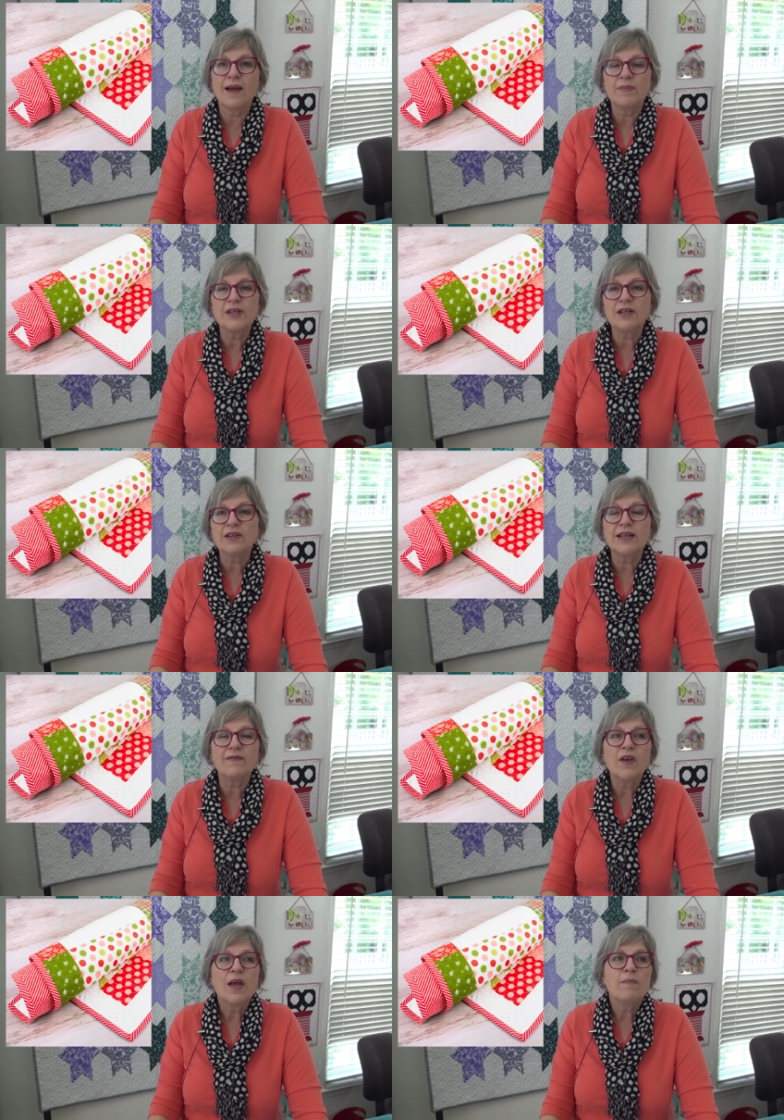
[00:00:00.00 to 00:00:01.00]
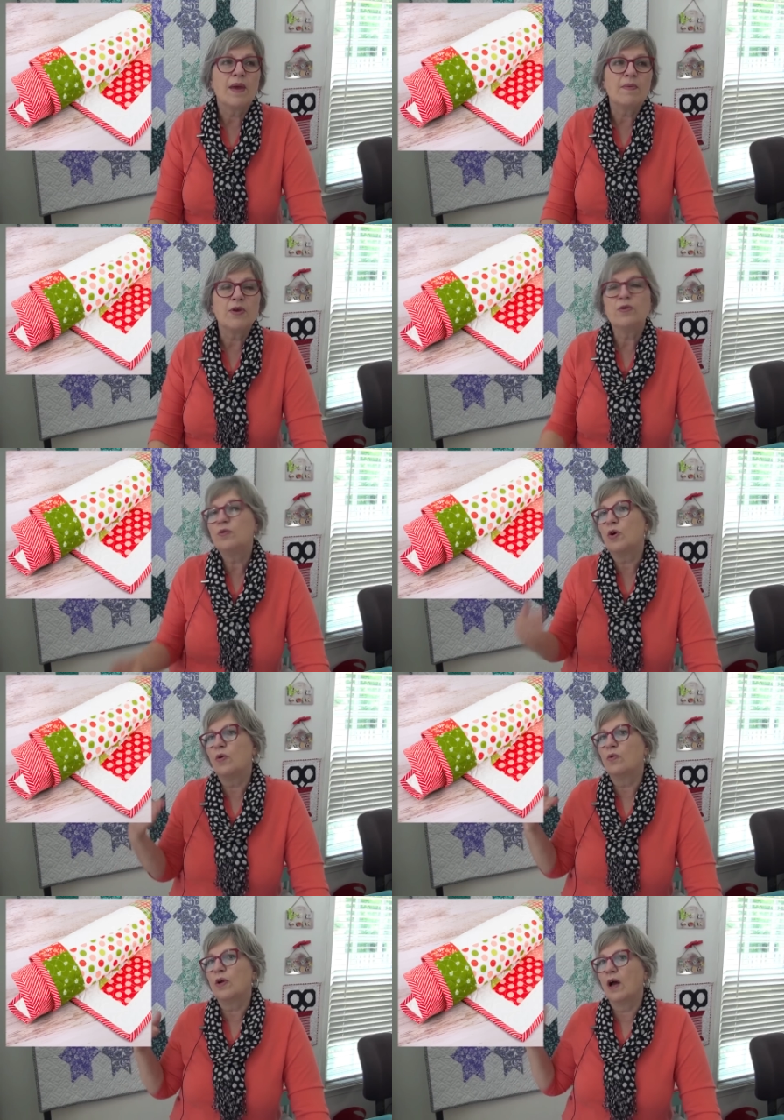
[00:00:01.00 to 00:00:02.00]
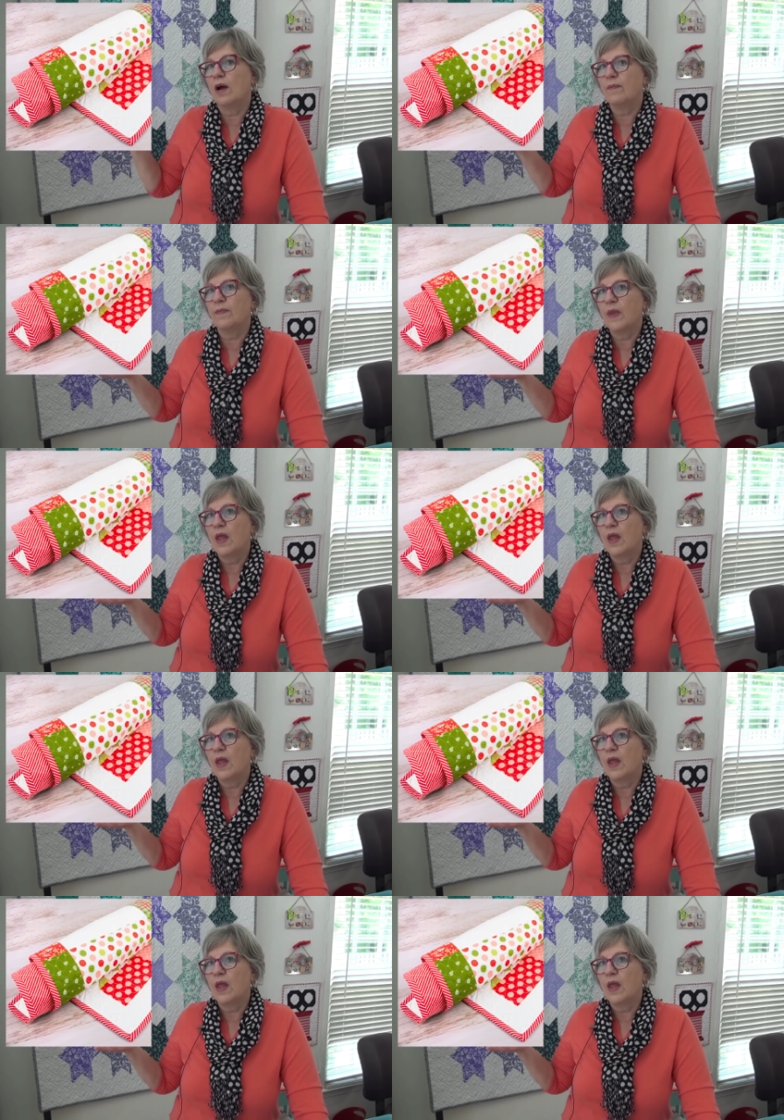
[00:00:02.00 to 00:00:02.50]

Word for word: particularly if maybe you don't um,